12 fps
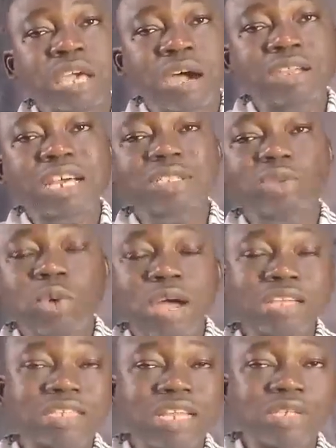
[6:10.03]
Another
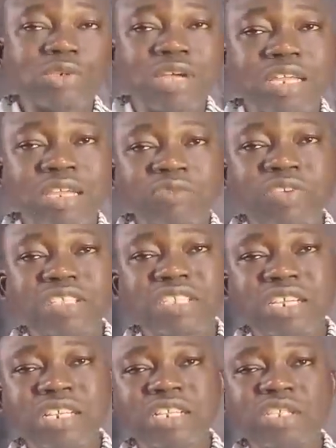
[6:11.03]
one that you can invest
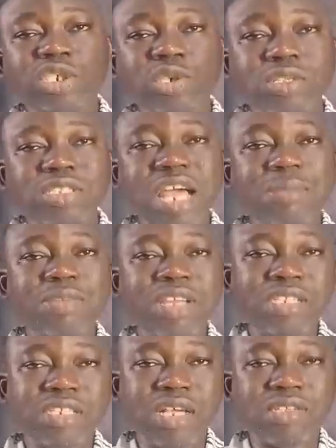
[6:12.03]
in is short-term
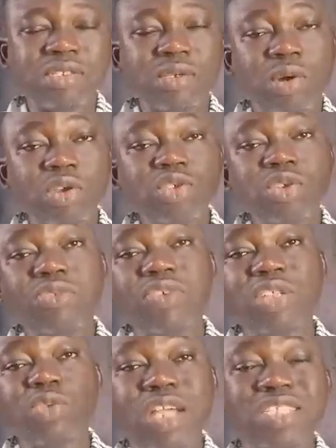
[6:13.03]
rentals, also
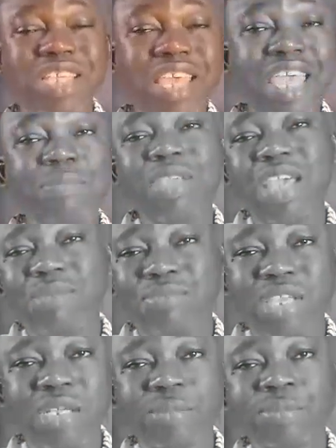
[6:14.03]
referred to as
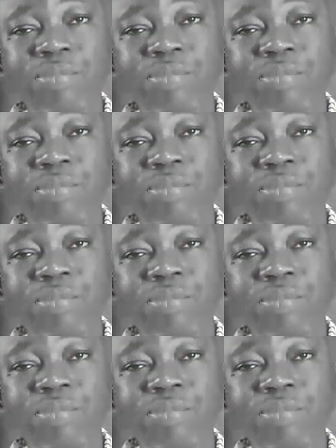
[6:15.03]
Airbnb.